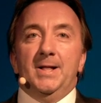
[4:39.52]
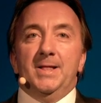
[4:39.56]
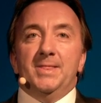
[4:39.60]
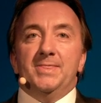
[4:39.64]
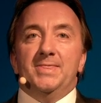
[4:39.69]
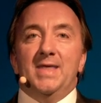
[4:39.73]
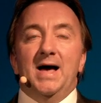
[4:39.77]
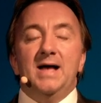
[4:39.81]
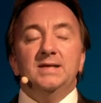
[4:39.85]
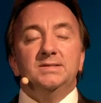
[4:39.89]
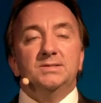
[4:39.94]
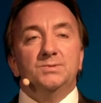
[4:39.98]

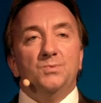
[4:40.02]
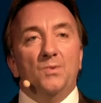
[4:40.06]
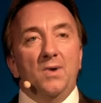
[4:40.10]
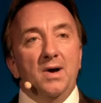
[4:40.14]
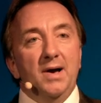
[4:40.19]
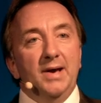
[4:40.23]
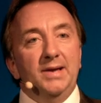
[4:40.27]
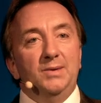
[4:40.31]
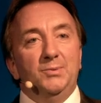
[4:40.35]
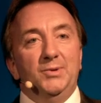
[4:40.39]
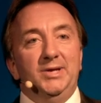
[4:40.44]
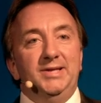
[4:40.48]
That's
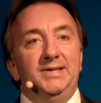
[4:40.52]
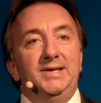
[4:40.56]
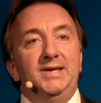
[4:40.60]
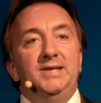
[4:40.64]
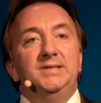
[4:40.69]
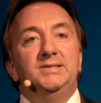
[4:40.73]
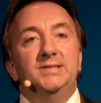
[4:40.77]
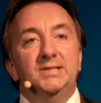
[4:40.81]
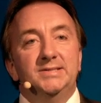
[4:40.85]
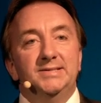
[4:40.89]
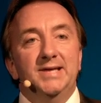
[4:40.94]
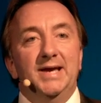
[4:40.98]
why we
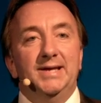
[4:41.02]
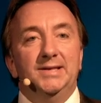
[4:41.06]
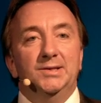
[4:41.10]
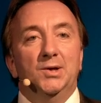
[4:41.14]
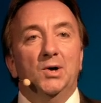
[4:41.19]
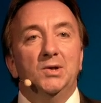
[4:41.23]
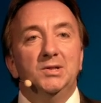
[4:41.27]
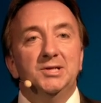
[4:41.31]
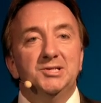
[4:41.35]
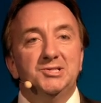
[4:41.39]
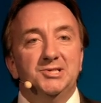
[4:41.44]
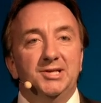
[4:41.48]
need
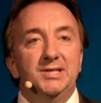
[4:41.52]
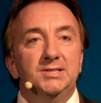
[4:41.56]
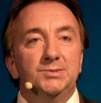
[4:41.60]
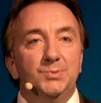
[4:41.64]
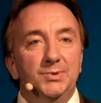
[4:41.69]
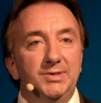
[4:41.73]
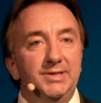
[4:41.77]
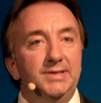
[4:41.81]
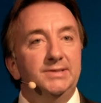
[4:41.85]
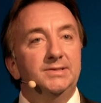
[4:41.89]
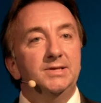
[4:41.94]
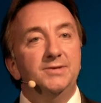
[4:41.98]
technologies.
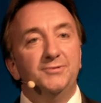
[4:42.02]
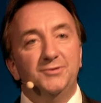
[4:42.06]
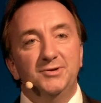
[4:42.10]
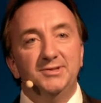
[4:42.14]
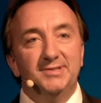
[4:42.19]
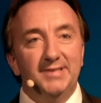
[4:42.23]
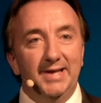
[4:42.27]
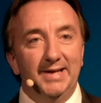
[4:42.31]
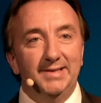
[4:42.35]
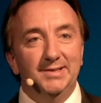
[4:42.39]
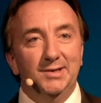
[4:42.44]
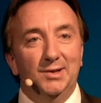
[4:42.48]
We need different
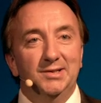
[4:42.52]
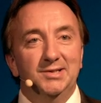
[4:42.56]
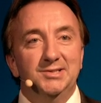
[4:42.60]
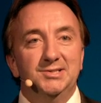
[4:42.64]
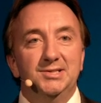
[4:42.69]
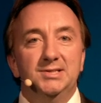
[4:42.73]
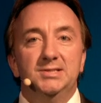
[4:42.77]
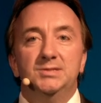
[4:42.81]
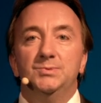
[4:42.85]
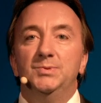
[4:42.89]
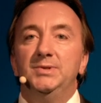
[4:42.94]
technologies.